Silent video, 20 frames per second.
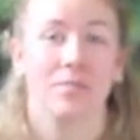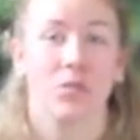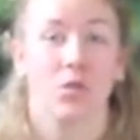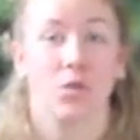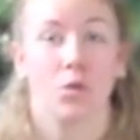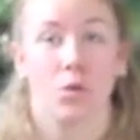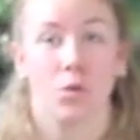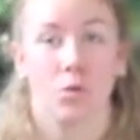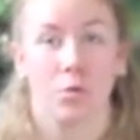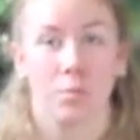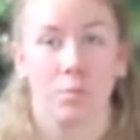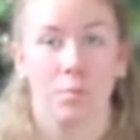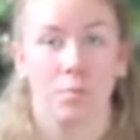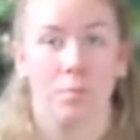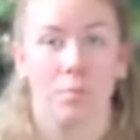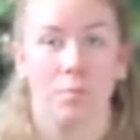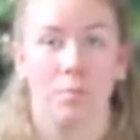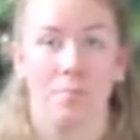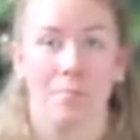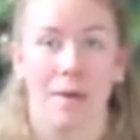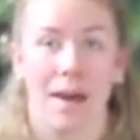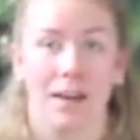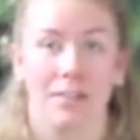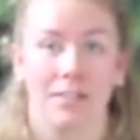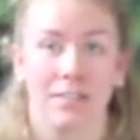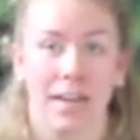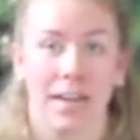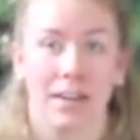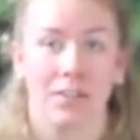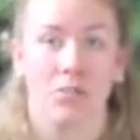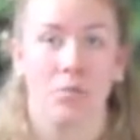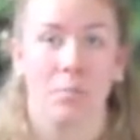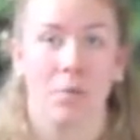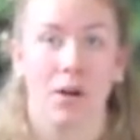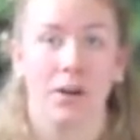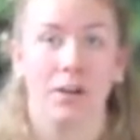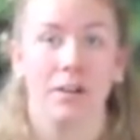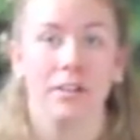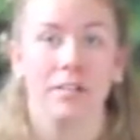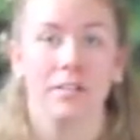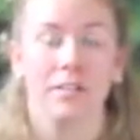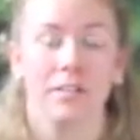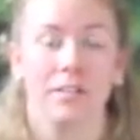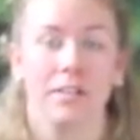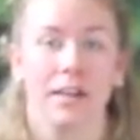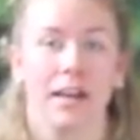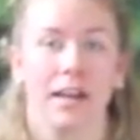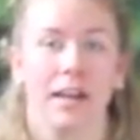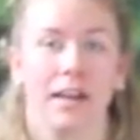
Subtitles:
or bound ankle pose.